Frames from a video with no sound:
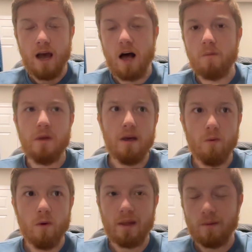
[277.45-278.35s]
albeit
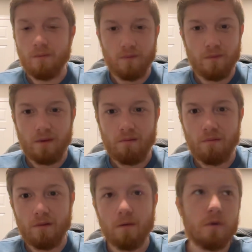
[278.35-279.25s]
with
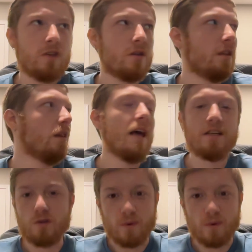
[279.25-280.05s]
less